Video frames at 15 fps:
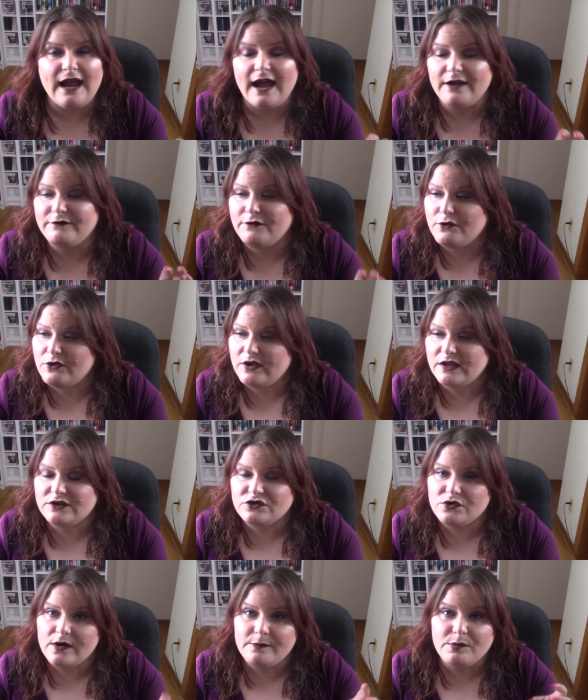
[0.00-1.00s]
I fully
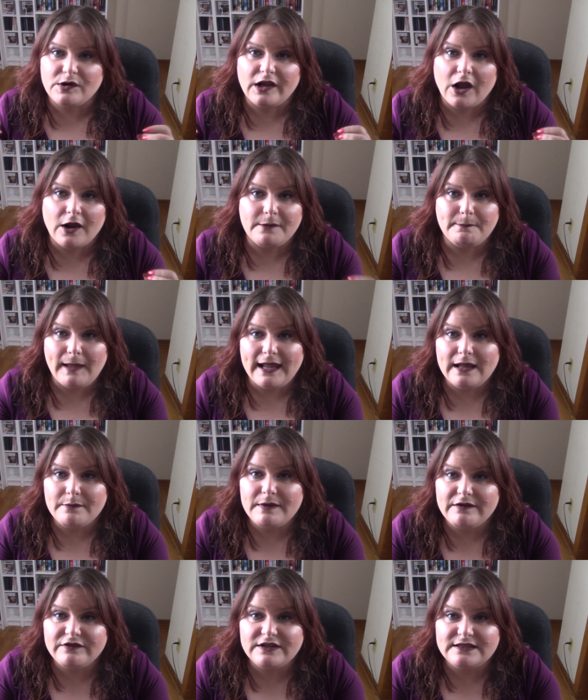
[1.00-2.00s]
enjoy putting on makeup
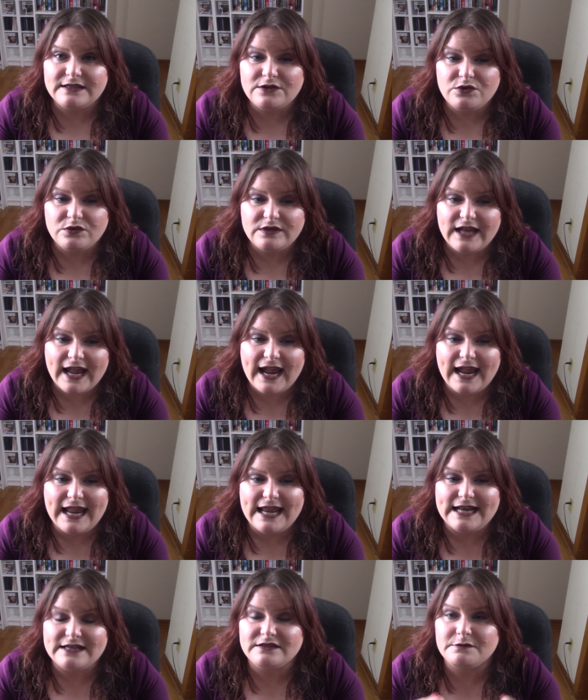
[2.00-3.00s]
every single day.
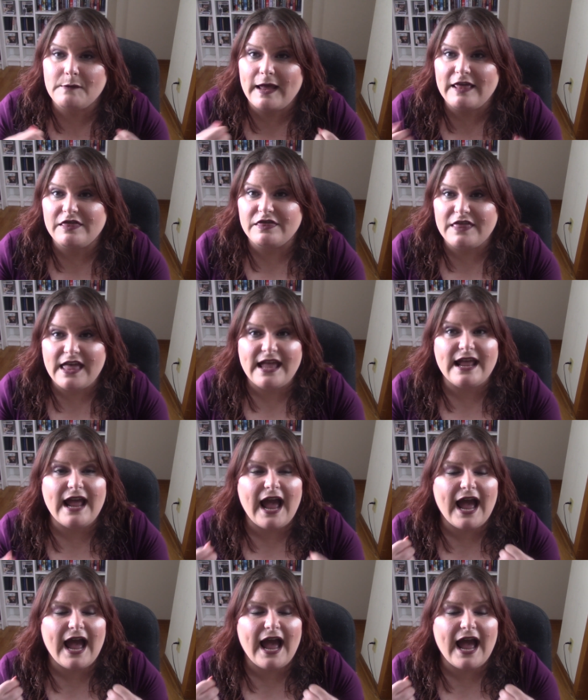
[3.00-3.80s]
It is my thing.